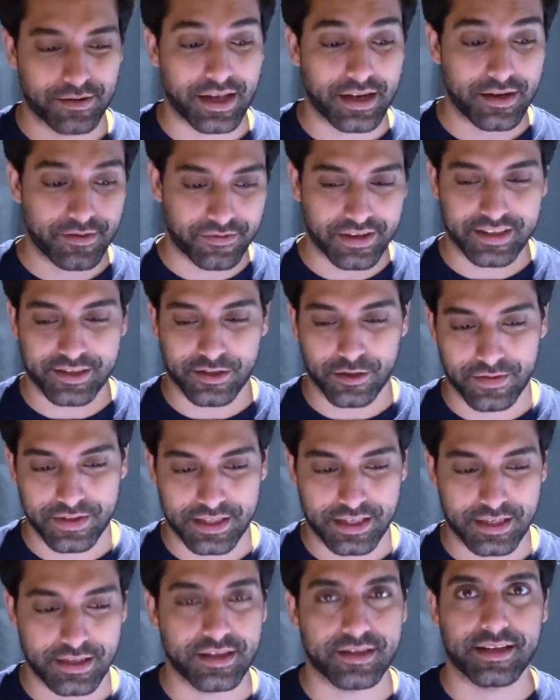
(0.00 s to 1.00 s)
Then he fixed it,
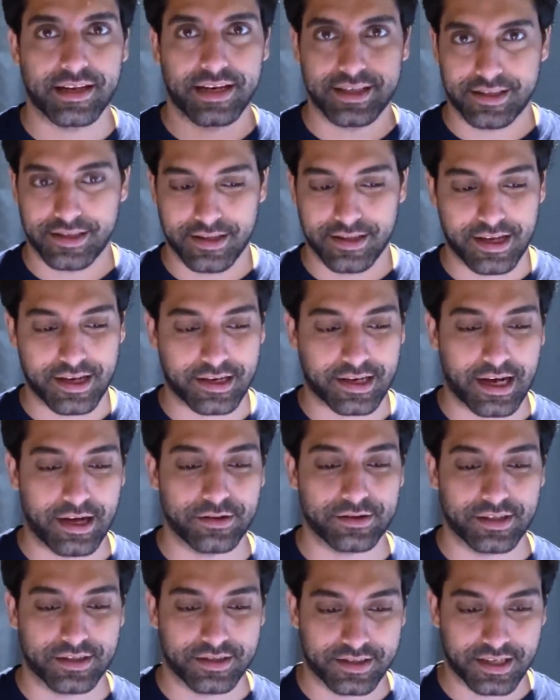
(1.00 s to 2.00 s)
obviously. They deleted the
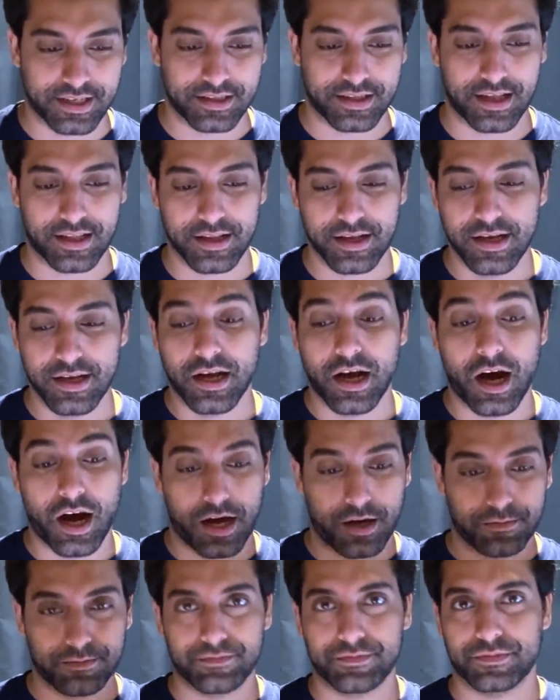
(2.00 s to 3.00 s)
account and said that,
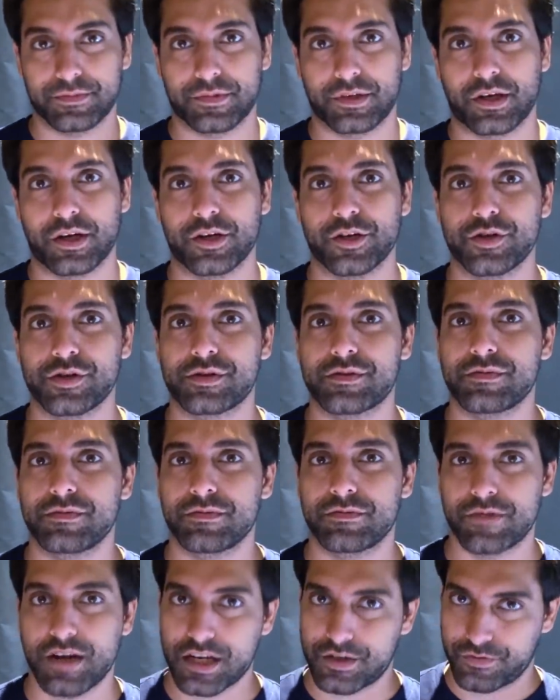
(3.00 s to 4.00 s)
going to use
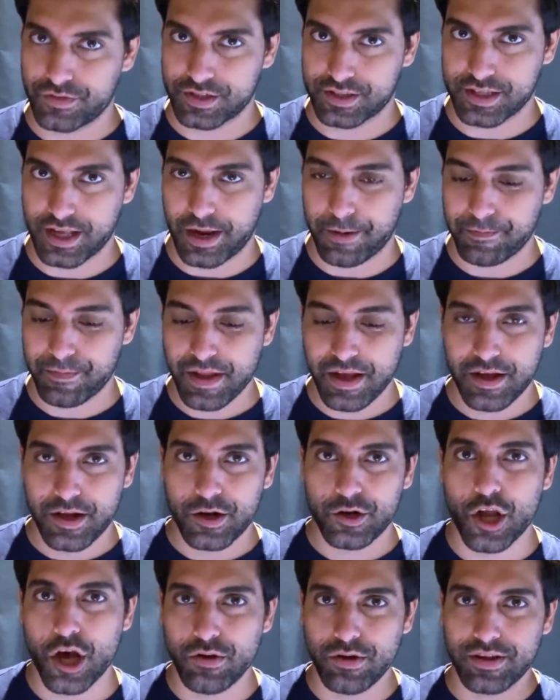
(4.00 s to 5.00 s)
Rashford's name.
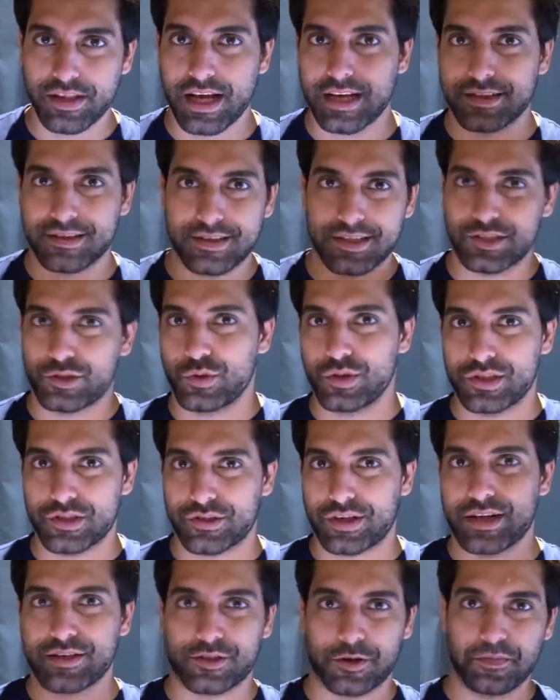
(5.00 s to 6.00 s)
Not only that, the Twitter
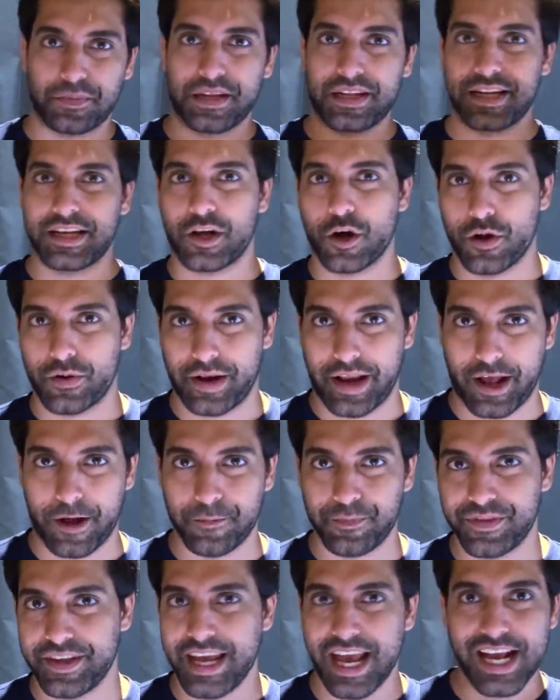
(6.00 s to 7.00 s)
account is completely gone now.
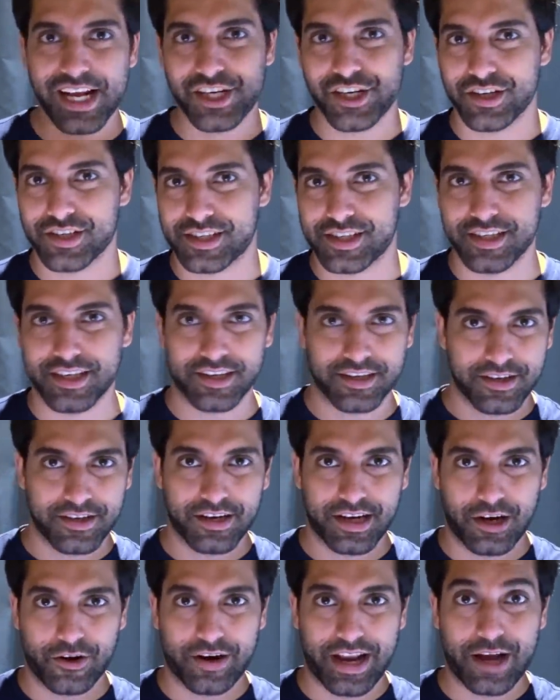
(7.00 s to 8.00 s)
The agency
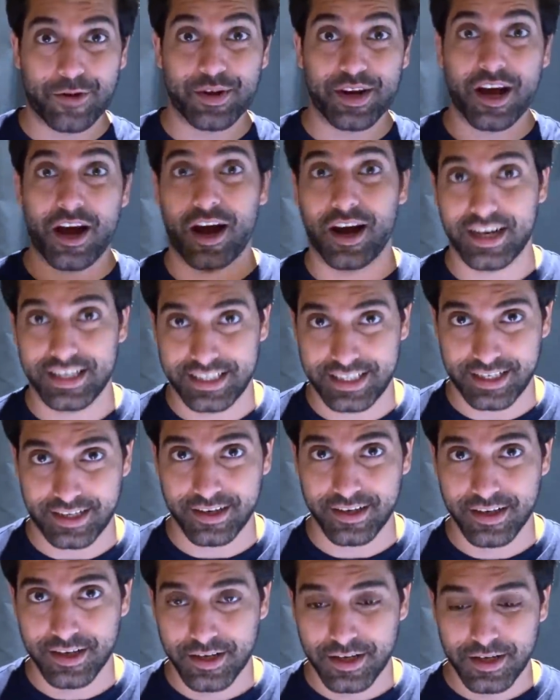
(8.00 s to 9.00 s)
are now in
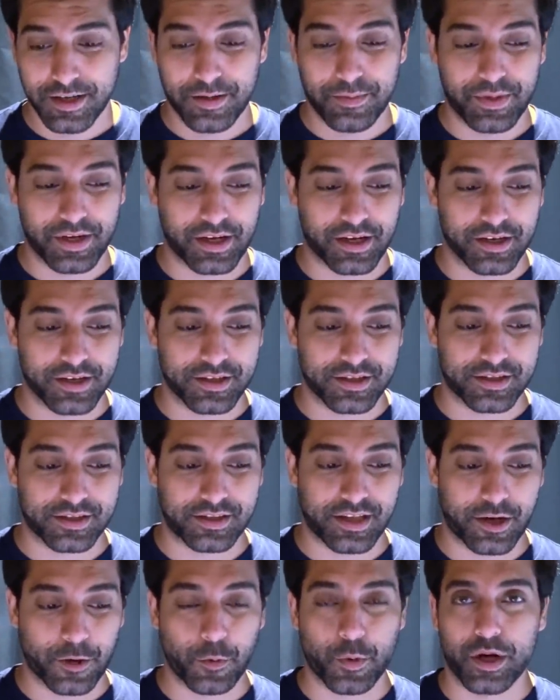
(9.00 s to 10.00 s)
hiding because
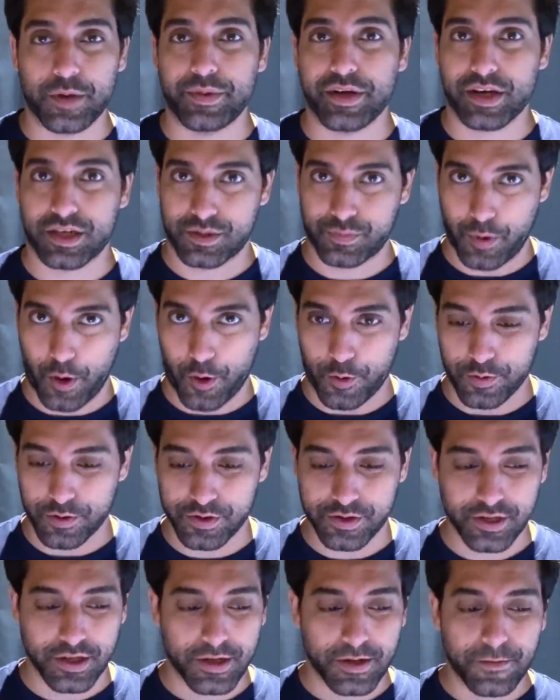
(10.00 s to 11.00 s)
they don't want to be
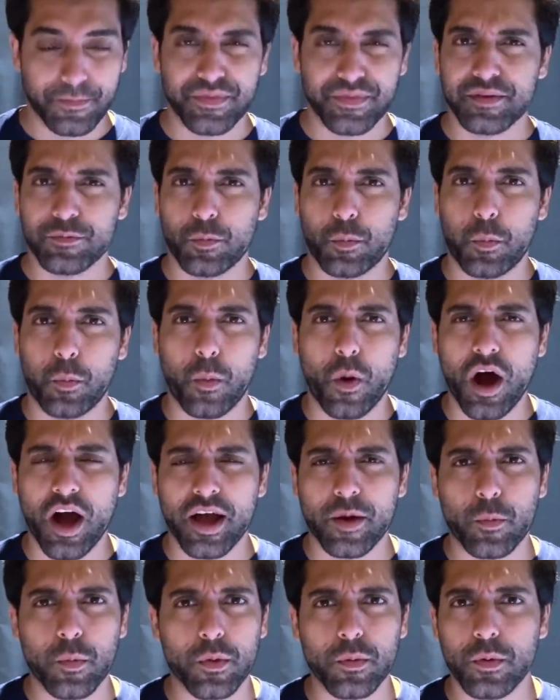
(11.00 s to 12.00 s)
exposed.
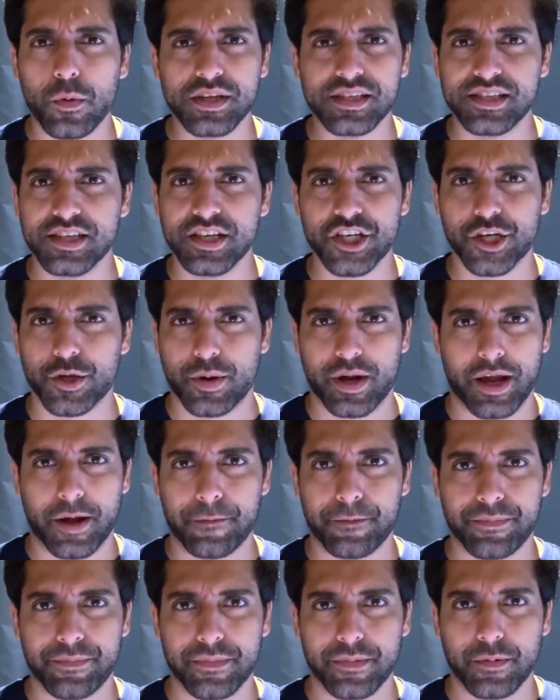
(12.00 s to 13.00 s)
Why? What is the issue here?
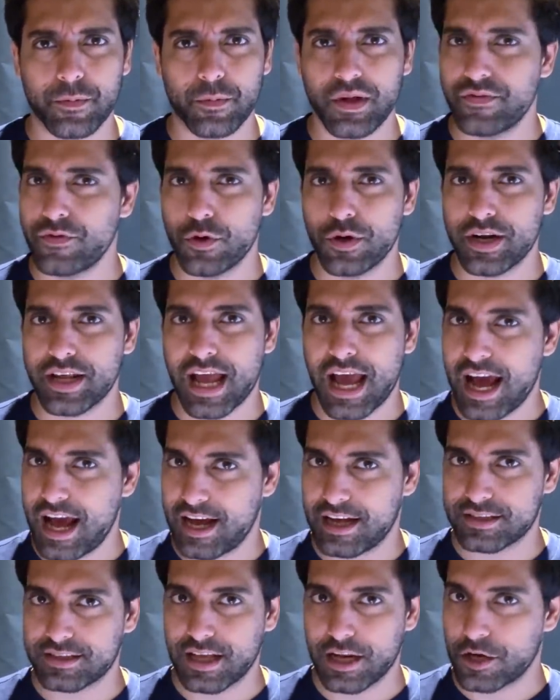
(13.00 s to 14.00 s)
We've already
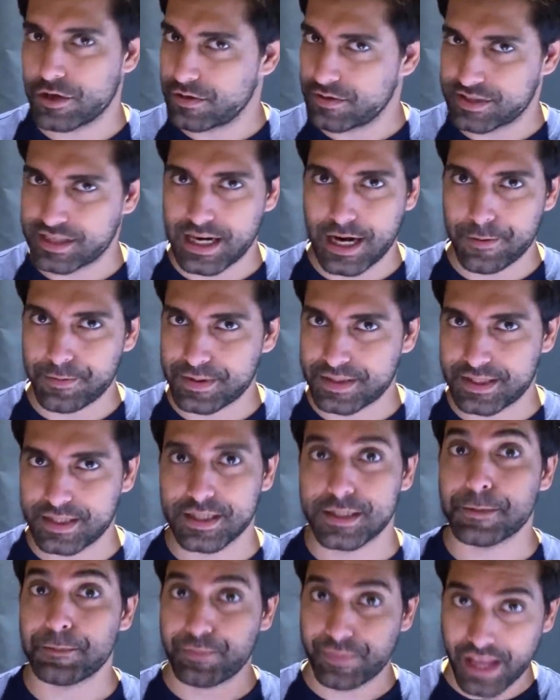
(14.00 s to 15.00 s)
had a lot of
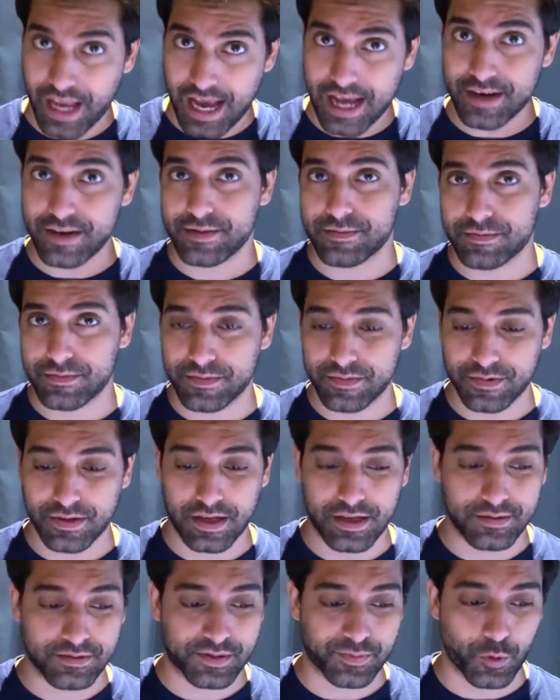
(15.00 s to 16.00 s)
celebrities and
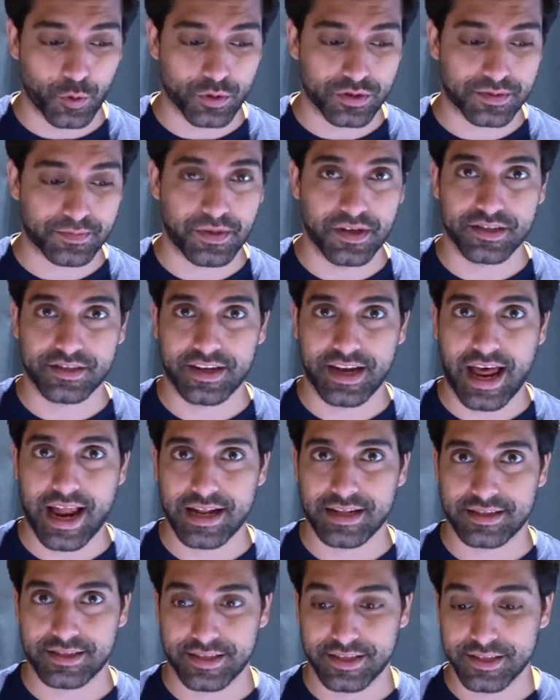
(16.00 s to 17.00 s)
sports
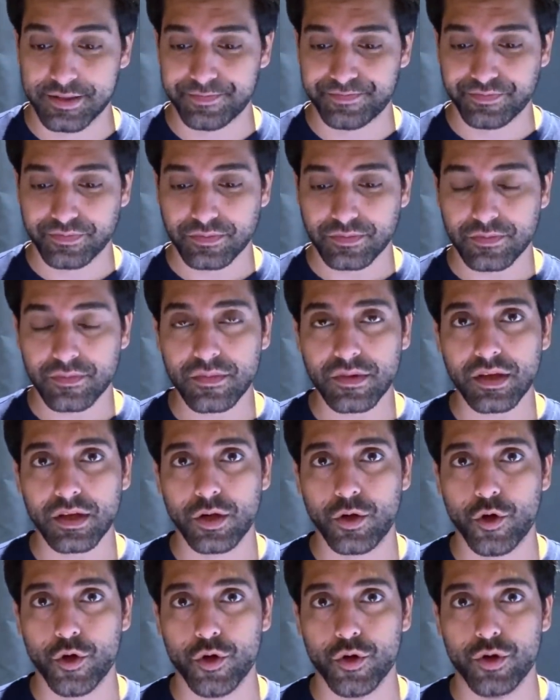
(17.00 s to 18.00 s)
personalities
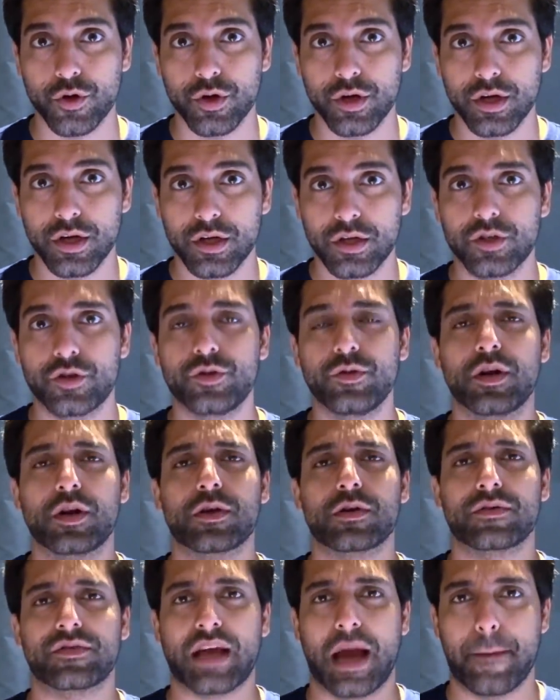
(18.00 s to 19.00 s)
who do a
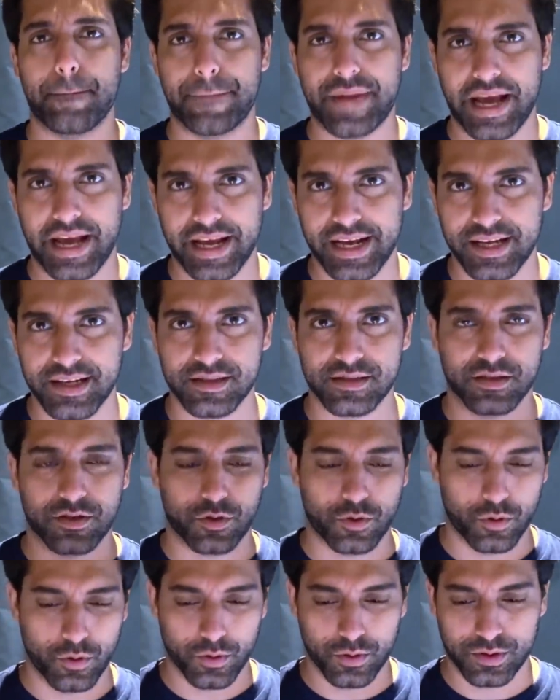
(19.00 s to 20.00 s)
lot of campaigns and
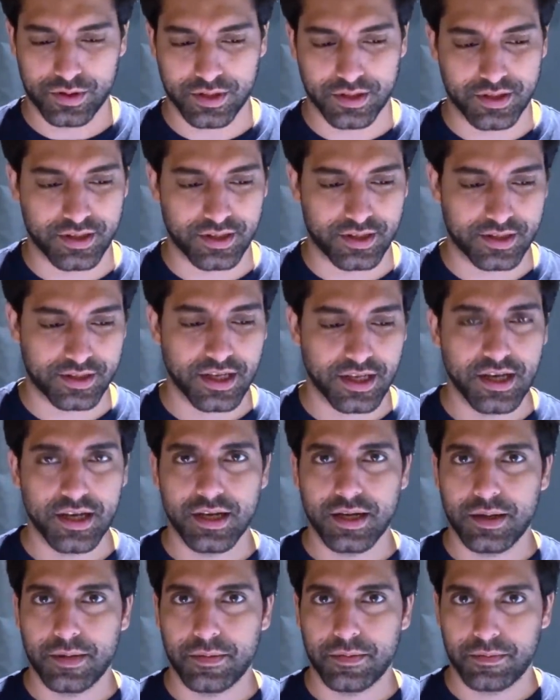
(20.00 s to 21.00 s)
causes
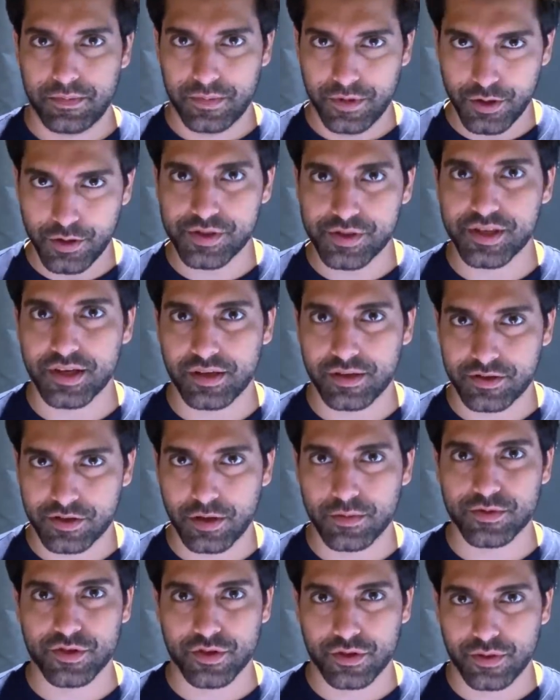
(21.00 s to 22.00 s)
using
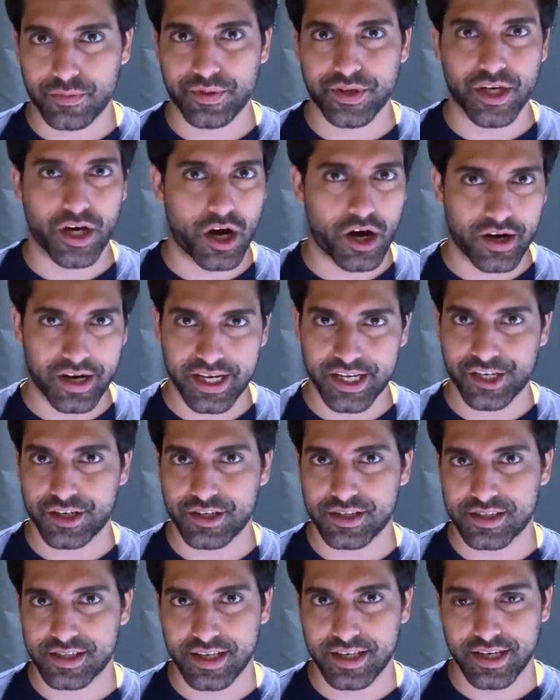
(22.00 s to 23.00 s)
some sort of PR
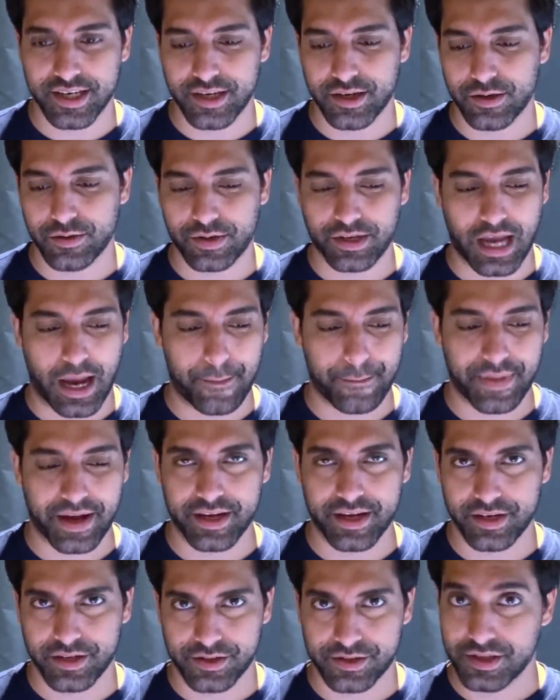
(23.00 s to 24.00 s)
agency or
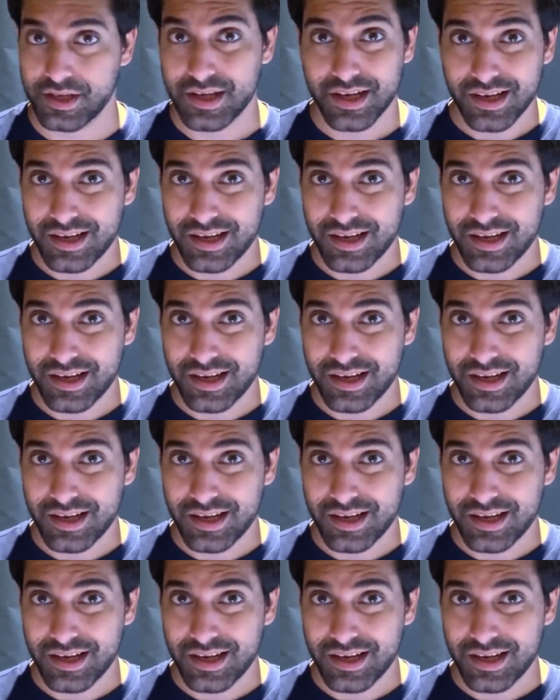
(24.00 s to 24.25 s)
campaigners.